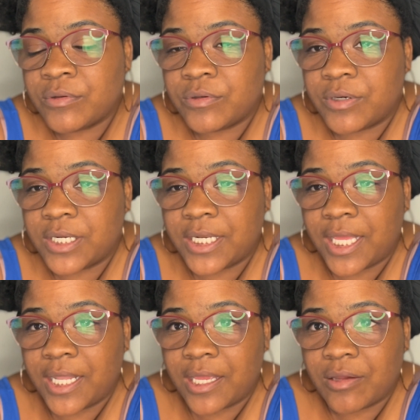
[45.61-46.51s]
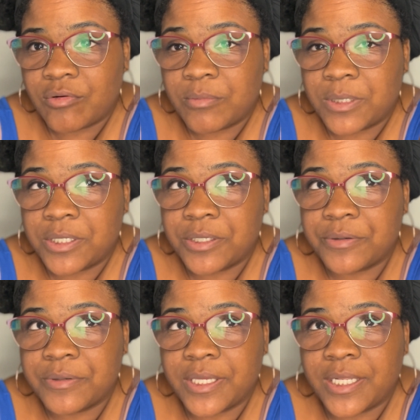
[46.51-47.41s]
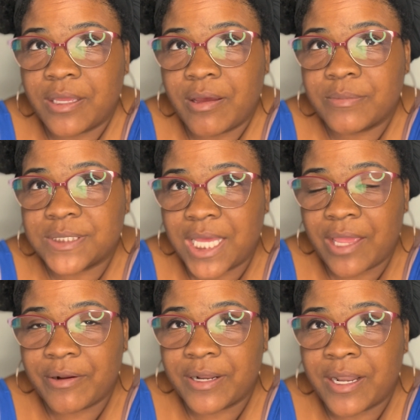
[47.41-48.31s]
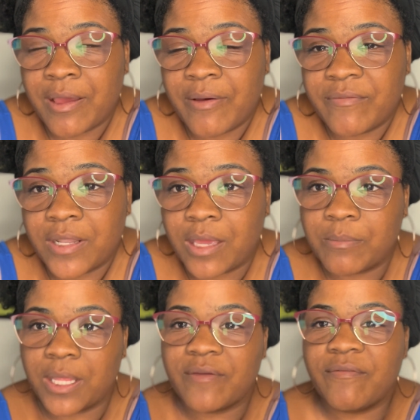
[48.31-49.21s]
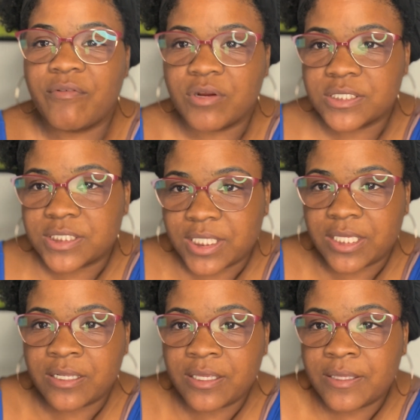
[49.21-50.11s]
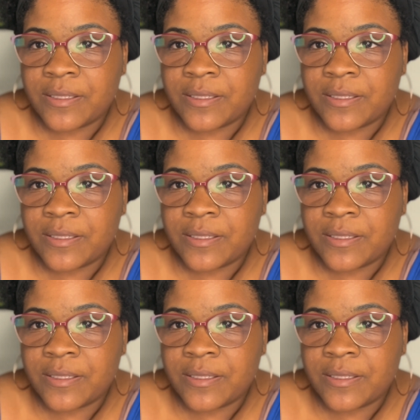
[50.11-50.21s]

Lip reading: during the day like I normally do, and now I'm tired and now I feel like I'm like forcing